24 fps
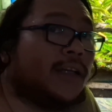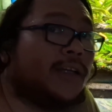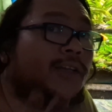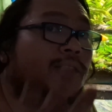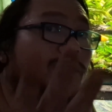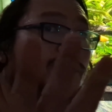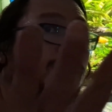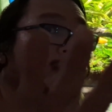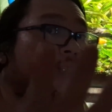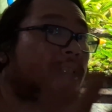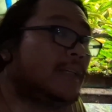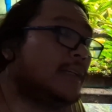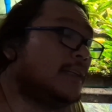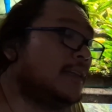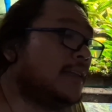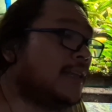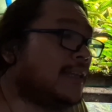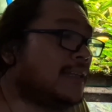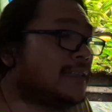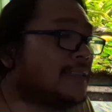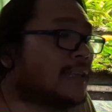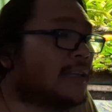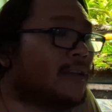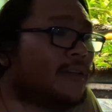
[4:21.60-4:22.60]
those three
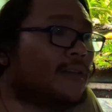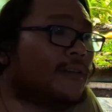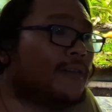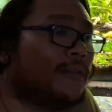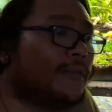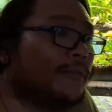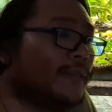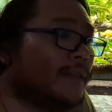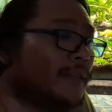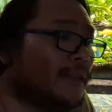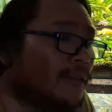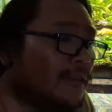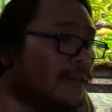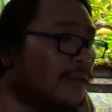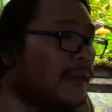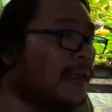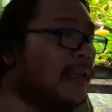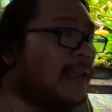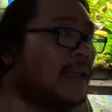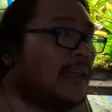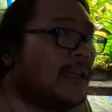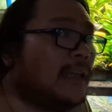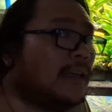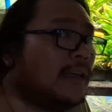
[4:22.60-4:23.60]
things alone will
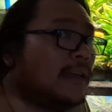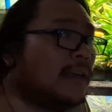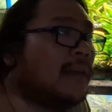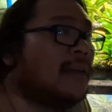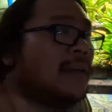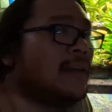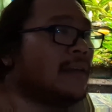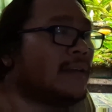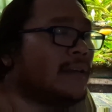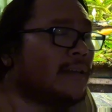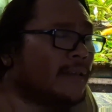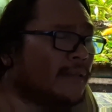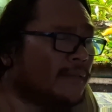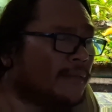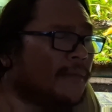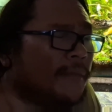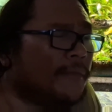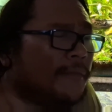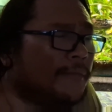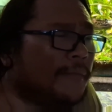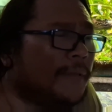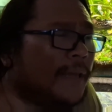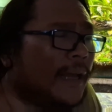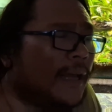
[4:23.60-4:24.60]
already
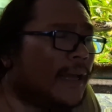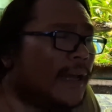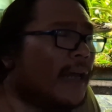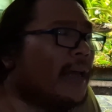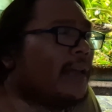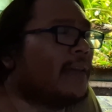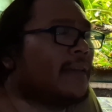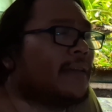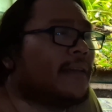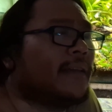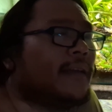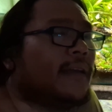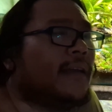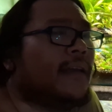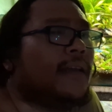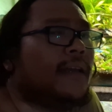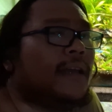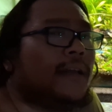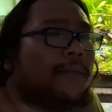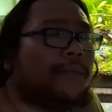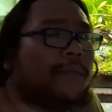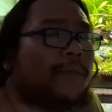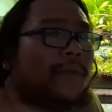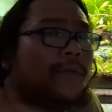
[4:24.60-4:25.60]
be a lot
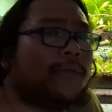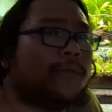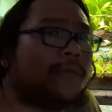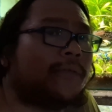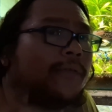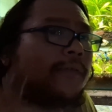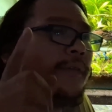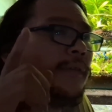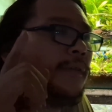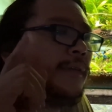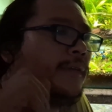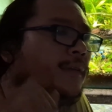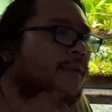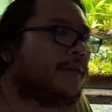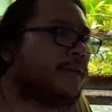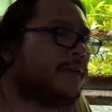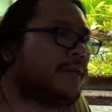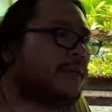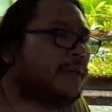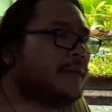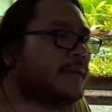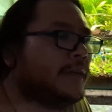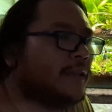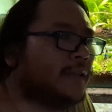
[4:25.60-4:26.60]
and help you.
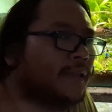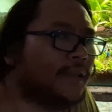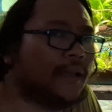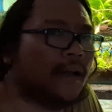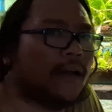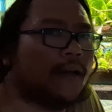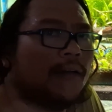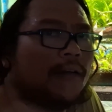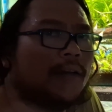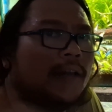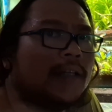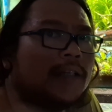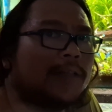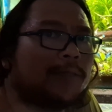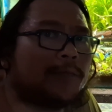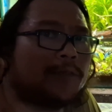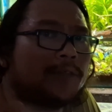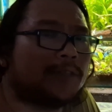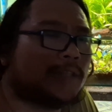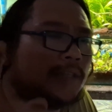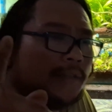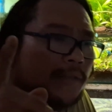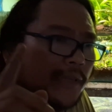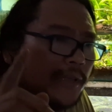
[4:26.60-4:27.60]
Now, let's
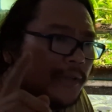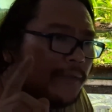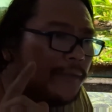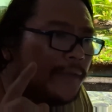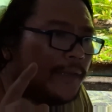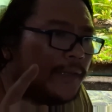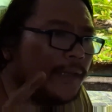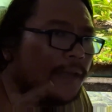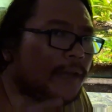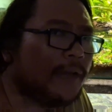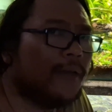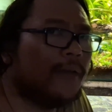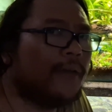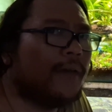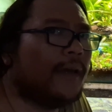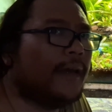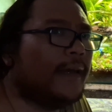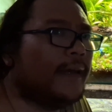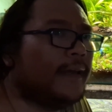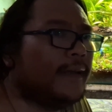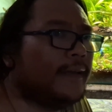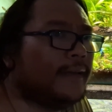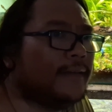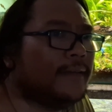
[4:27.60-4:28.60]
proceed with the video,
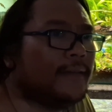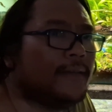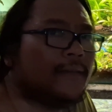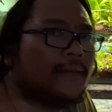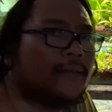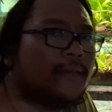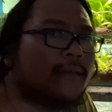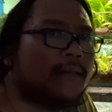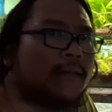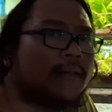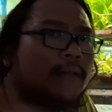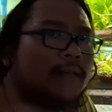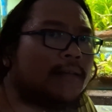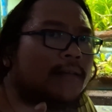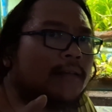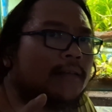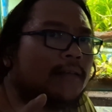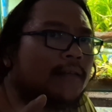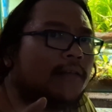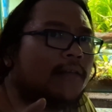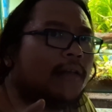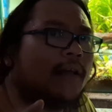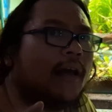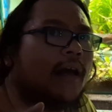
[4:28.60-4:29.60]
and
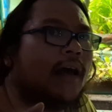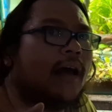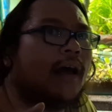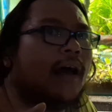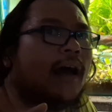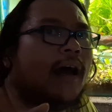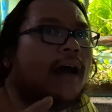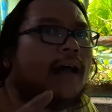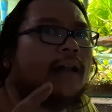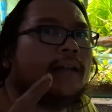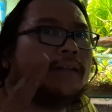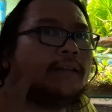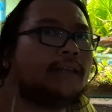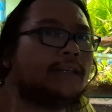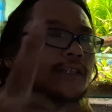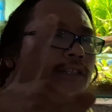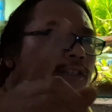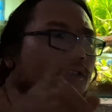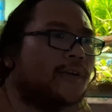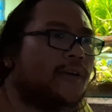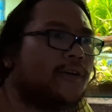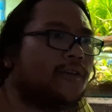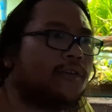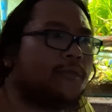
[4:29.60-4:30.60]
I'll
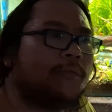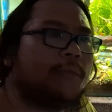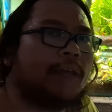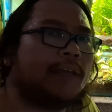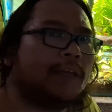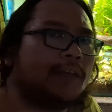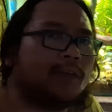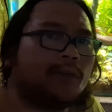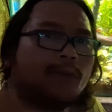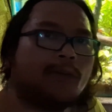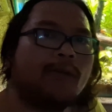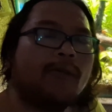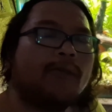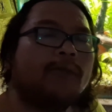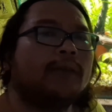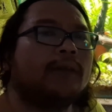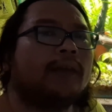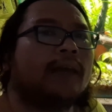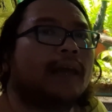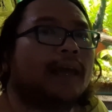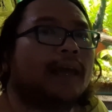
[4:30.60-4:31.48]
teach you how to make your own